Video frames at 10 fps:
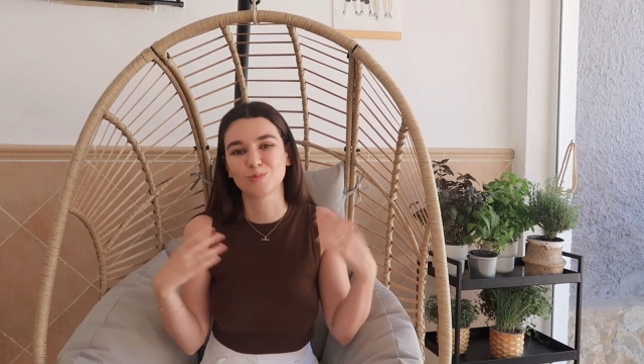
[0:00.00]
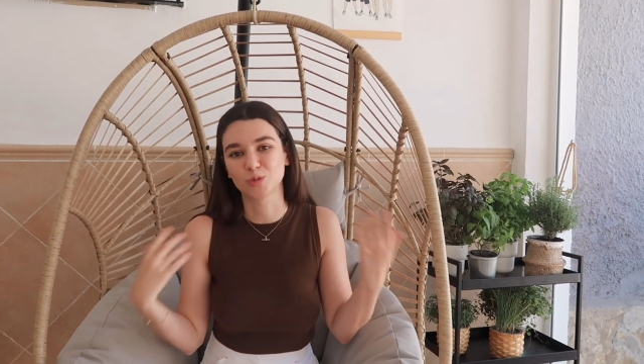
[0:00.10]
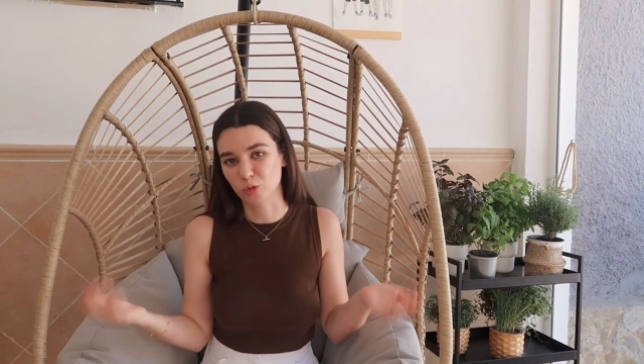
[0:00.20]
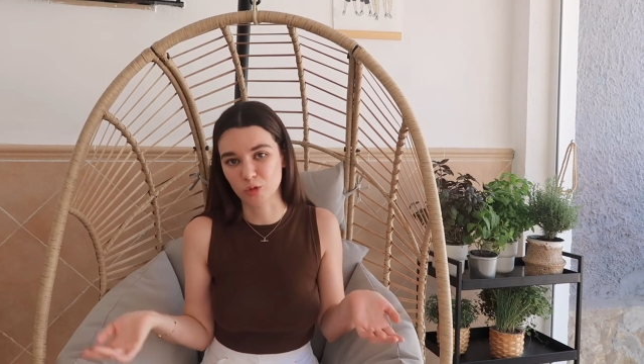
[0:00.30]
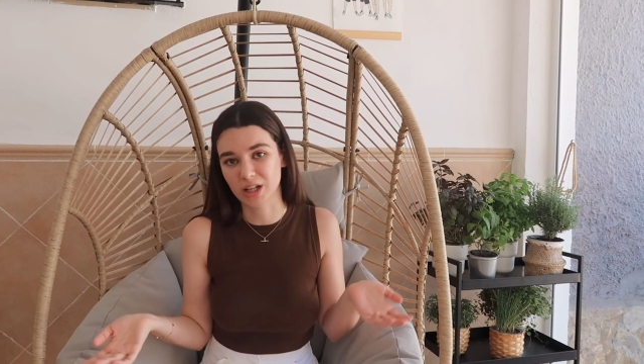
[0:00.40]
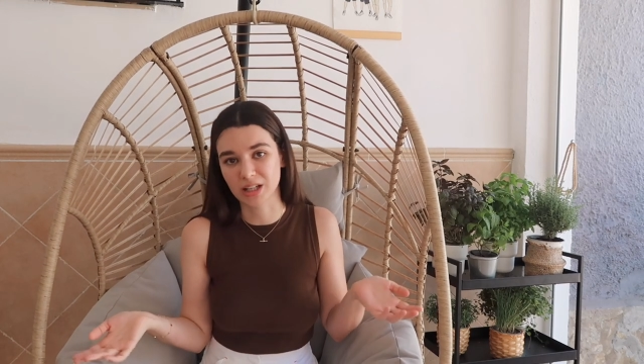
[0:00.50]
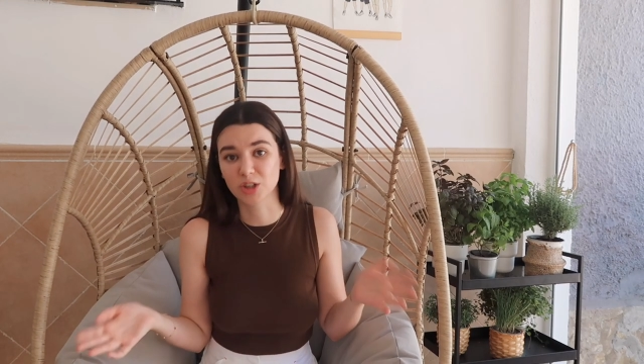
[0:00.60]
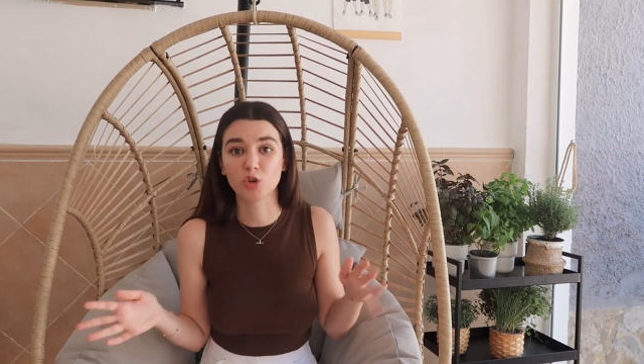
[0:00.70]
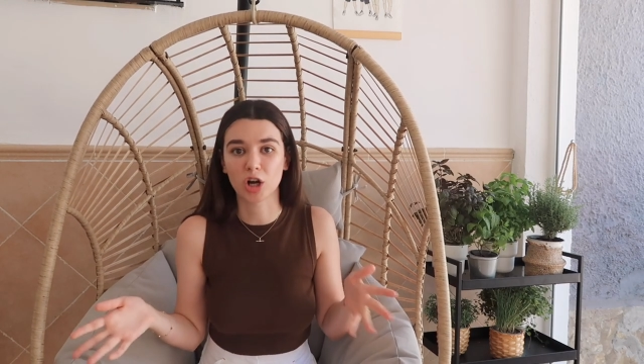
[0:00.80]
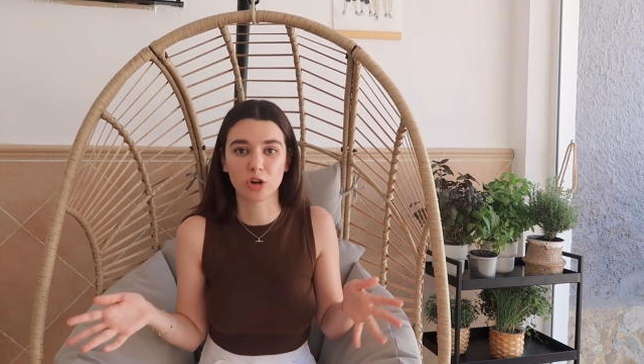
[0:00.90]
Not really,
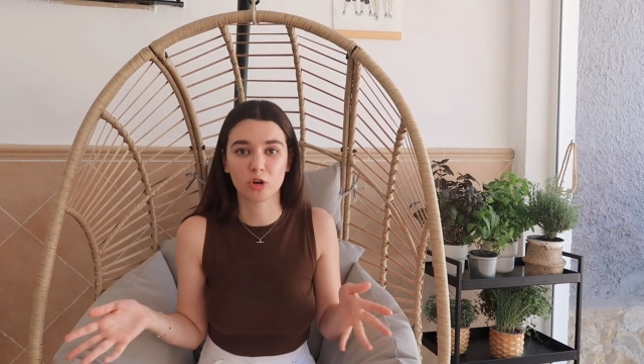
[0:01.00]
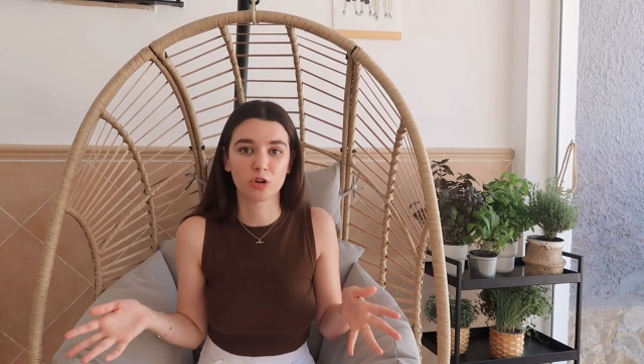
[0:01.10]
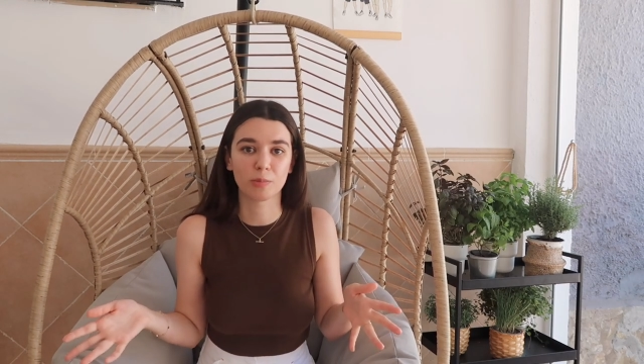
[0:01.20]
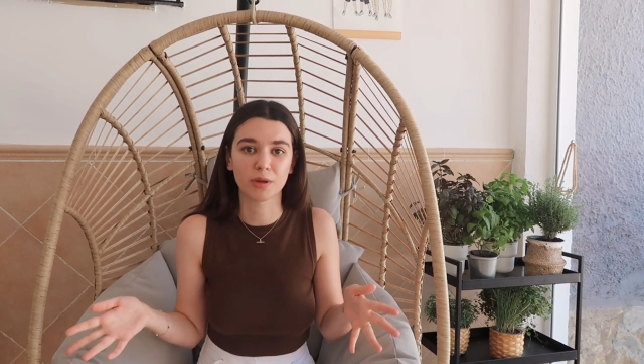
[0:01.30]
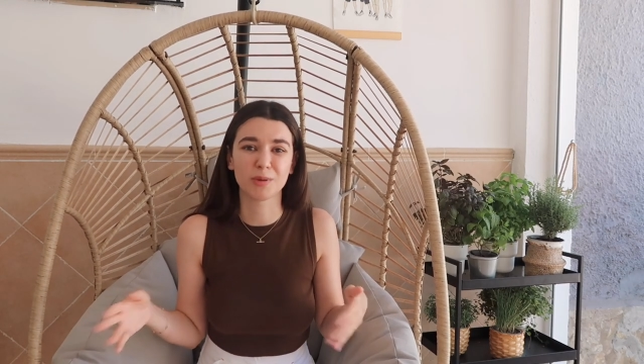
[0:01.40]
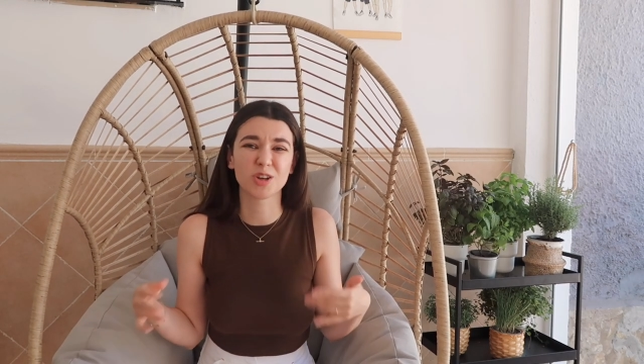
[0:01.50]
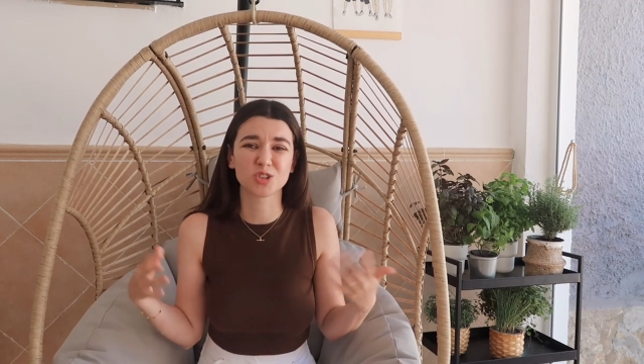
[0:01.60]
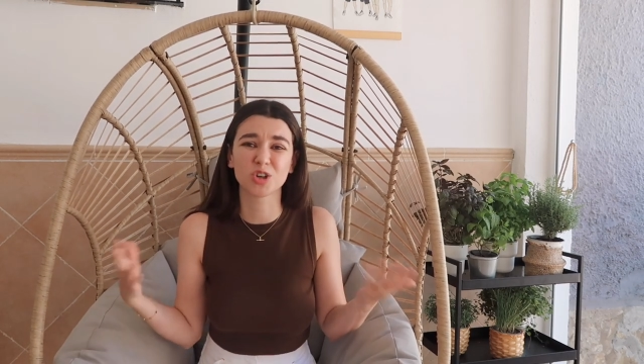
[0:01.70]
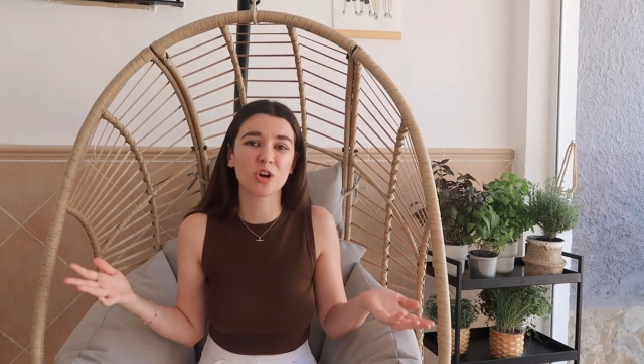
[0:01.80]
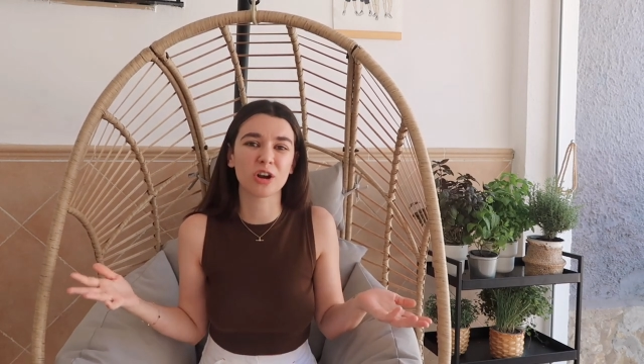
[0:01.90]
you are not gonna be,
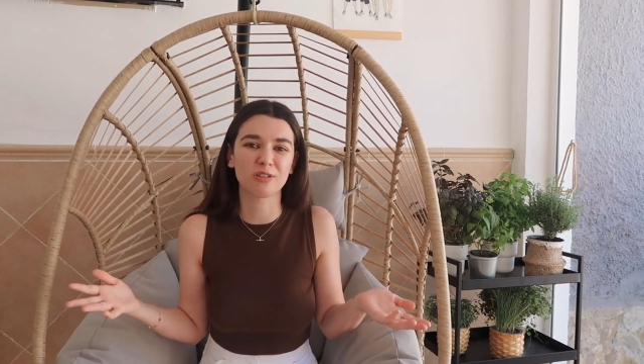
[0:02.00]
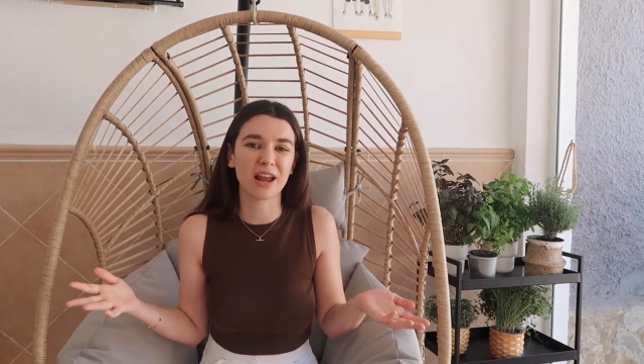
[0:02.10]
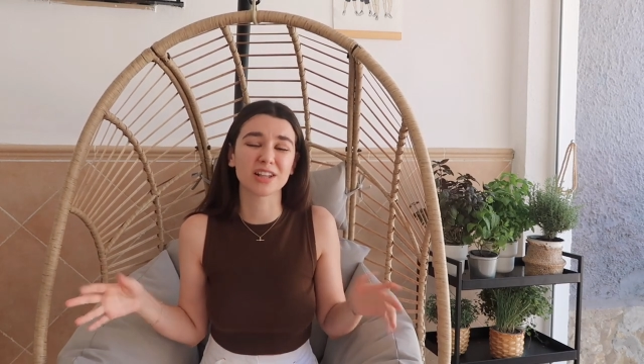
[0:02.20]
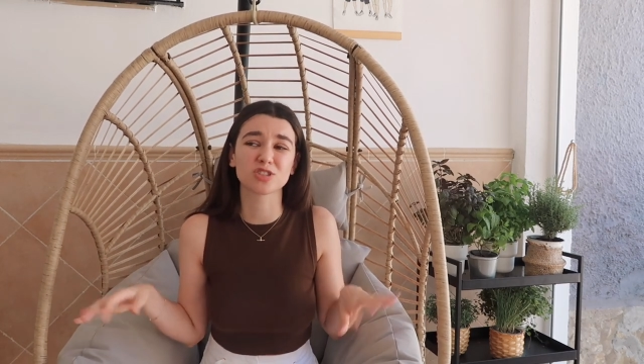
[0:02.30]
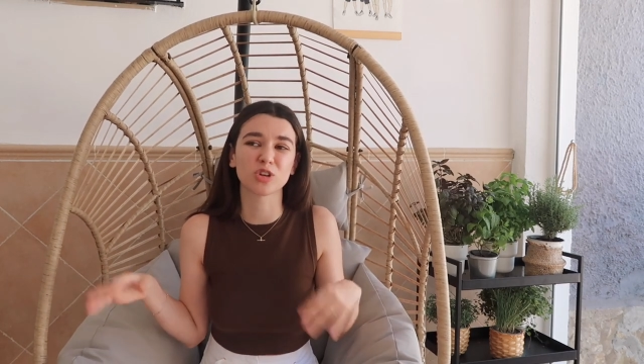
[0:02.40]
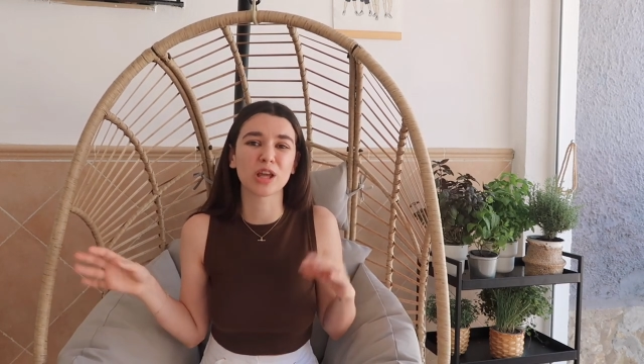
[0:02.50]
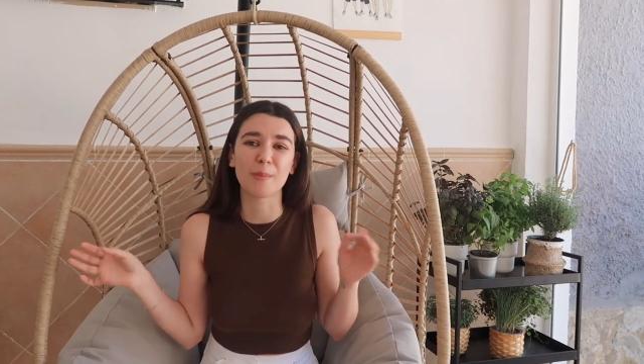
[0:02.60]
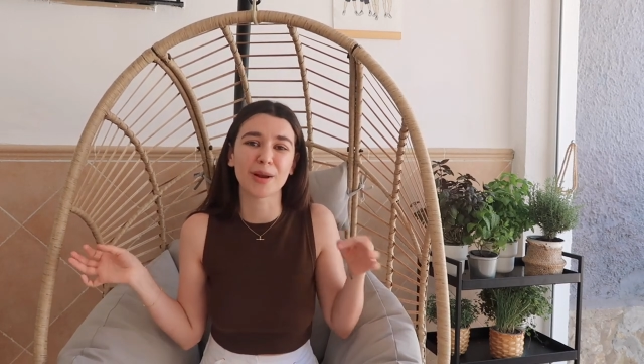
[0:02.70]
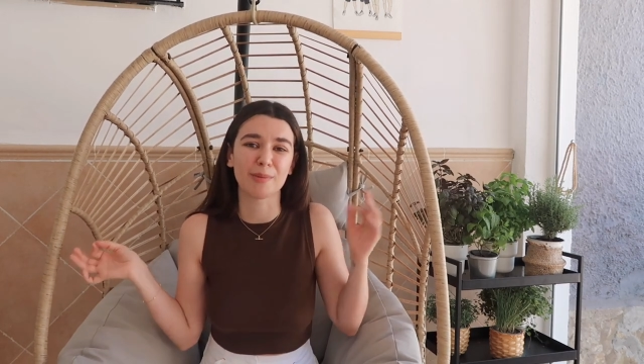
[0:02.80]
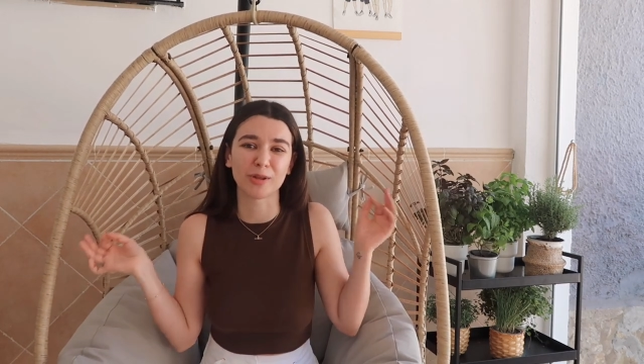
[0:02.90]
because you're gonna like study a
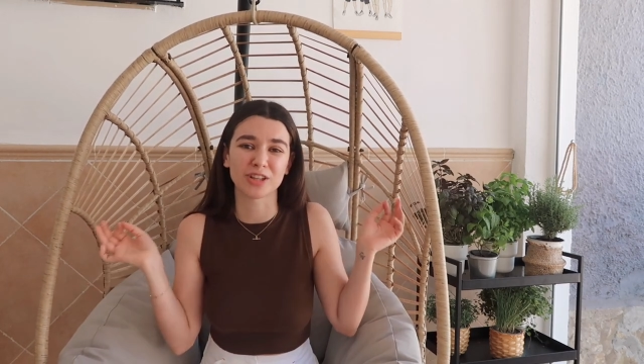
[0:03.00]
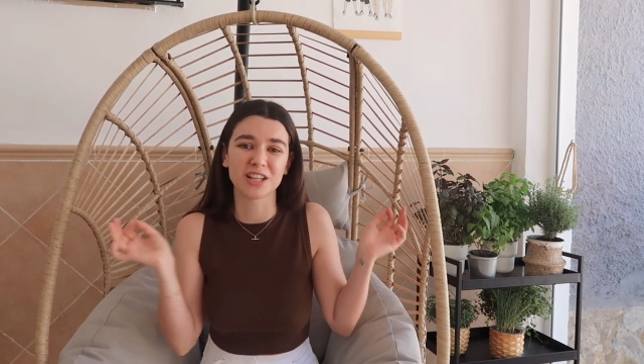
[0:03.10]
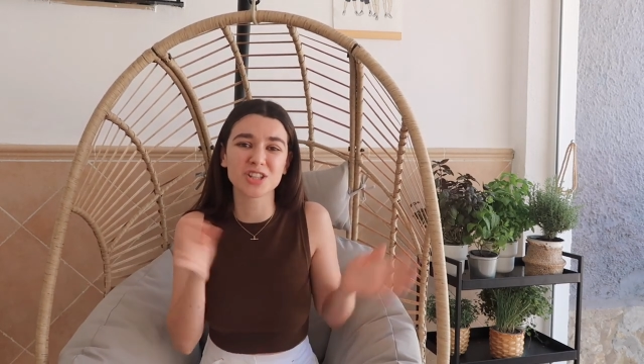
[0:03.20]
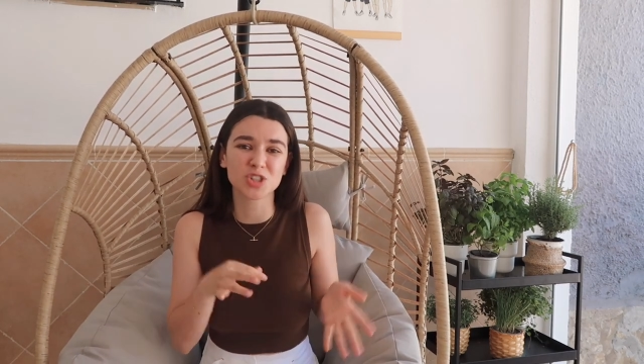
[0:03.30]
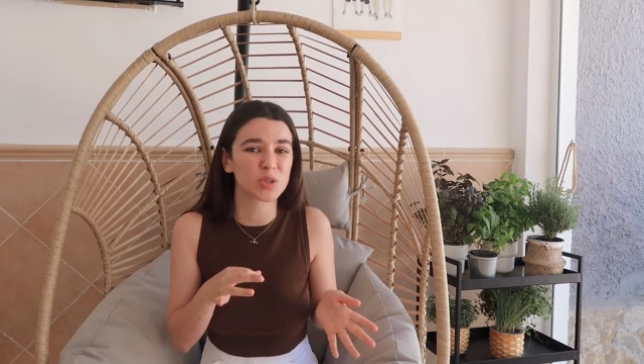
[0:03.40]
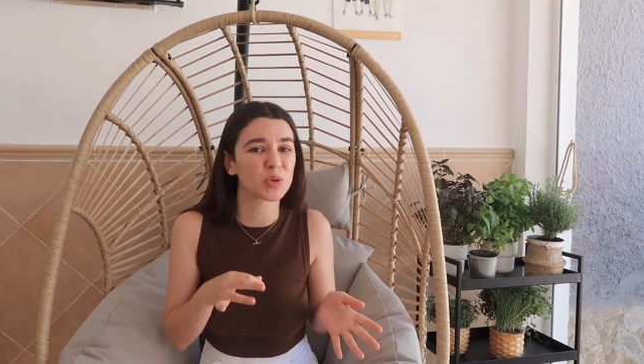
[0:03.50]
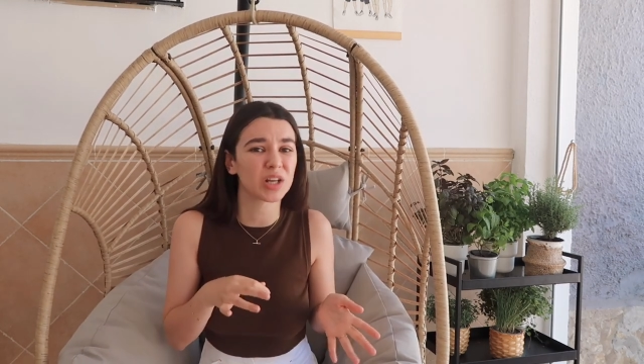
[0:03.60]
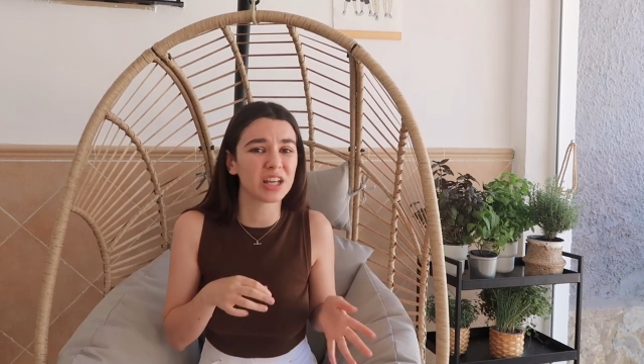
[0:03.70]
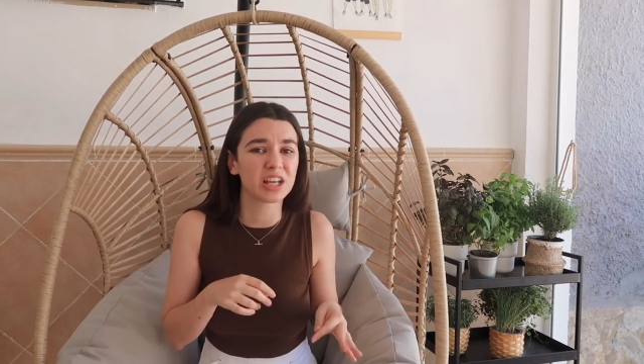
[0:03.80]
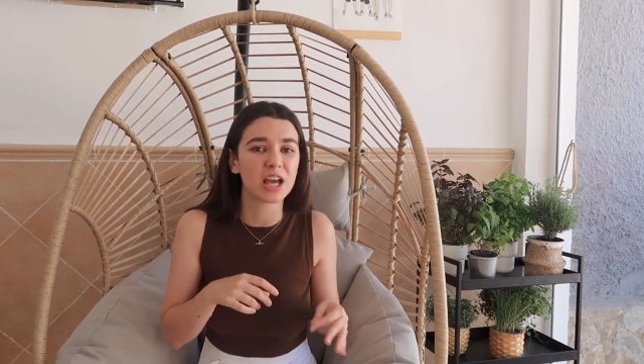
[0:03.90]
bit about the
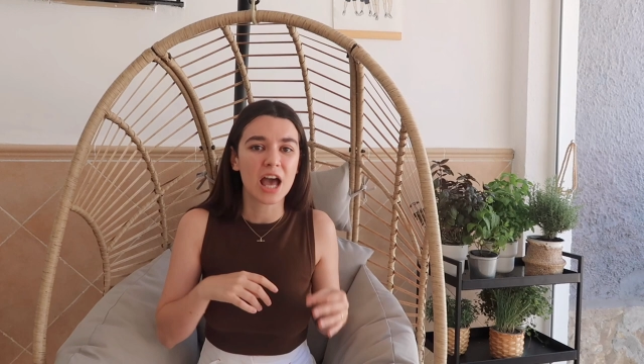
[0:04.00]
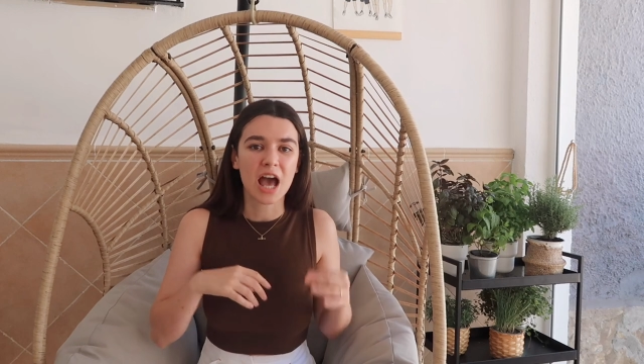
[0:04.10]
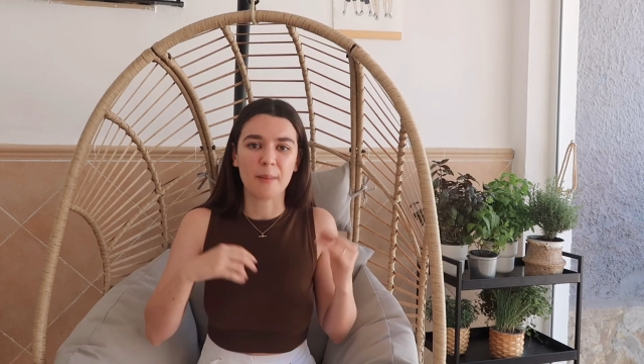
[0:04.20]
history,